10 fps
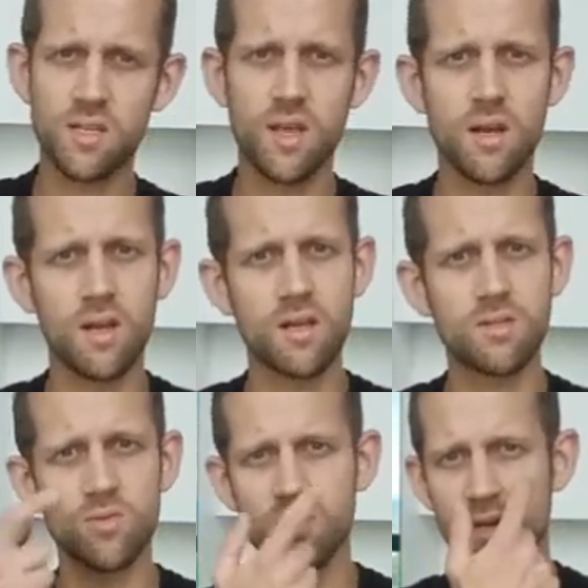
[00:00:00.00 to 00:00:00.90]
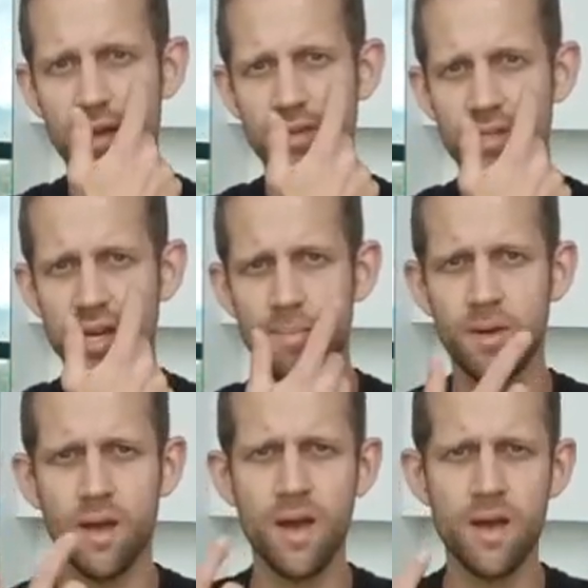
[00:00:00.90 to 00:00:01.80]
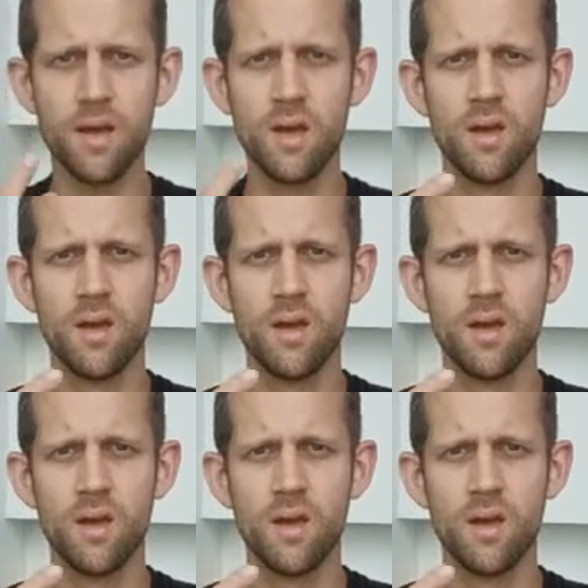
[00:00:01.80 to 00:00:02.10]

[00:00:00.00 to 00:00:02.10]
And then it's also getting this tapping. Hey,